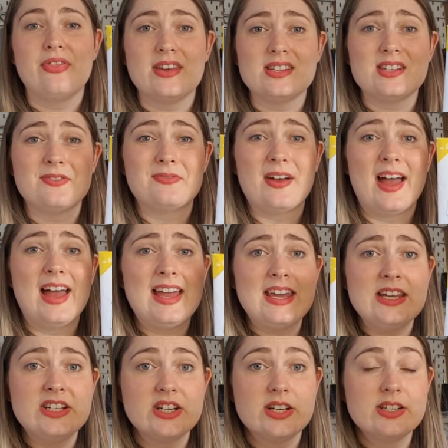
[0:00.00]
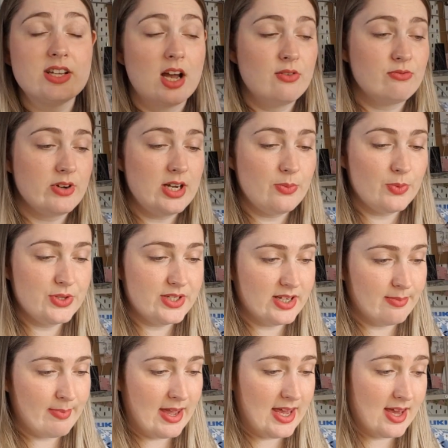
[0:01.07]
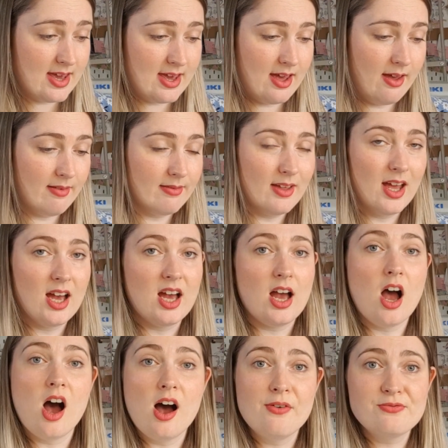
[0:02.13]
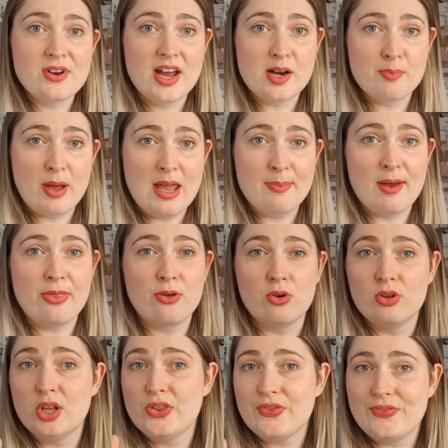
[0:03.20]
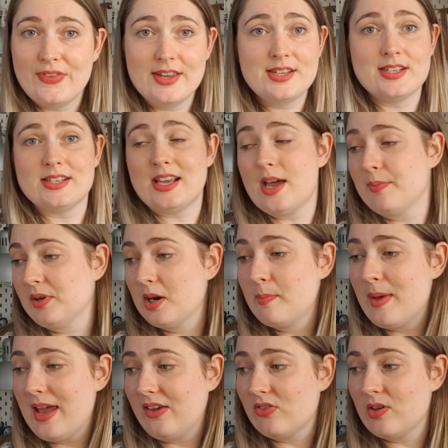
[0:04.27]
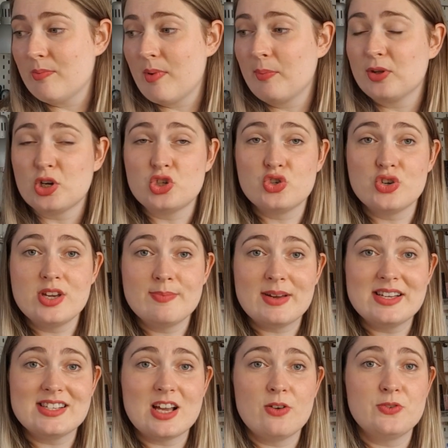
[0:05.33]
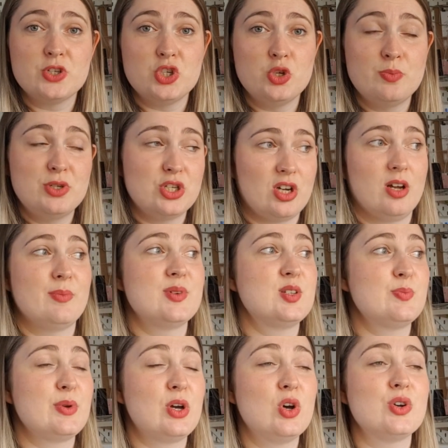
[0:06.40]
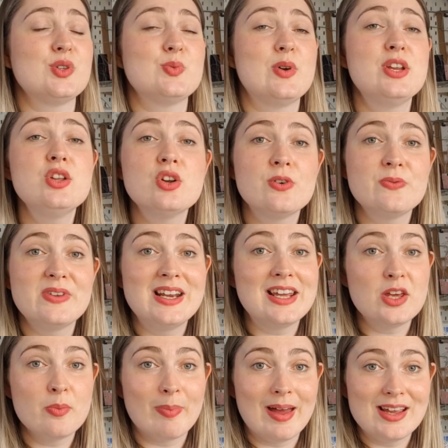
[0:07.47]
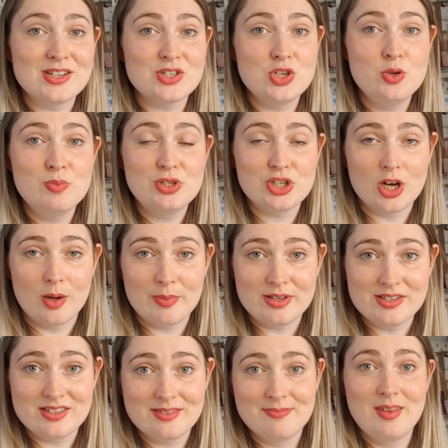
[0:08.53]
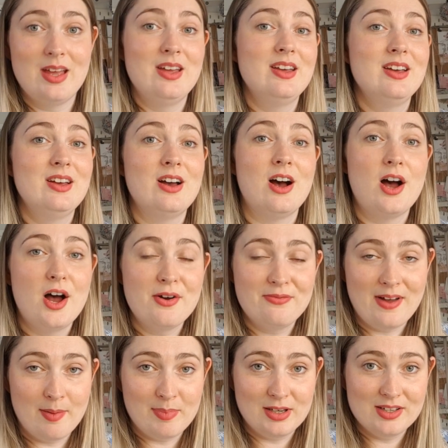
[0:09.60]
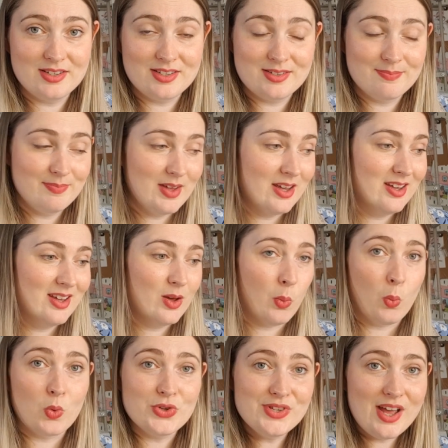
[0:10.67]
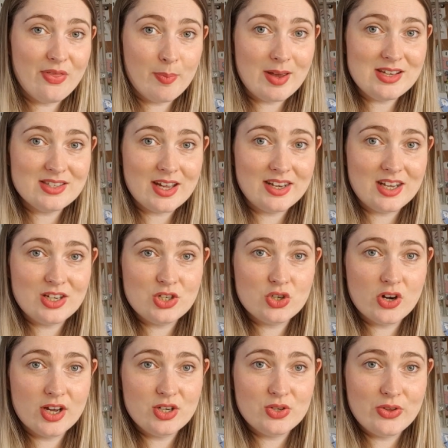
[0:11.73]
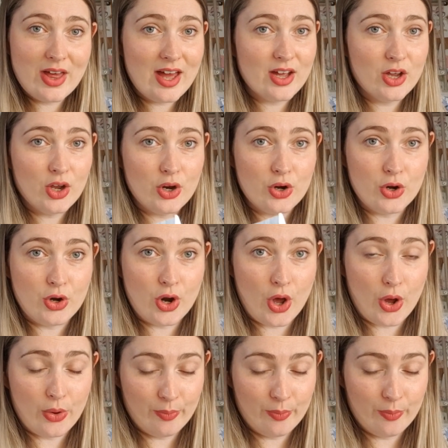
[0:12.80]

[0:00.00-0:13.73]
this for ages. I really wanted to make it. After I had a baby, I thought, this is it, I'm going to make them. I'm going to treat myself to new pyjamas, because when you're not feeling your best, new pyjamas are fabulous. Was that the best idea to try and do that? No.